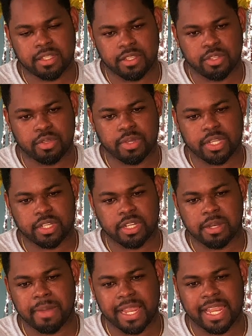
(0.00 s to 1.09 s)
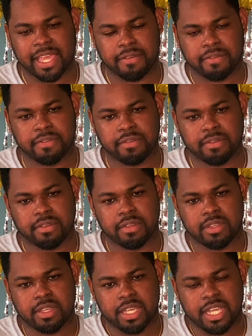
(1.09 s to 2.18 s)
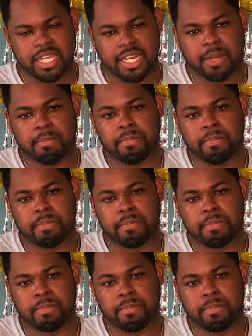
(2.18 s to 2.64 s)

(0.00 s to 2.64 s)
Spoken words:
situation in my life and had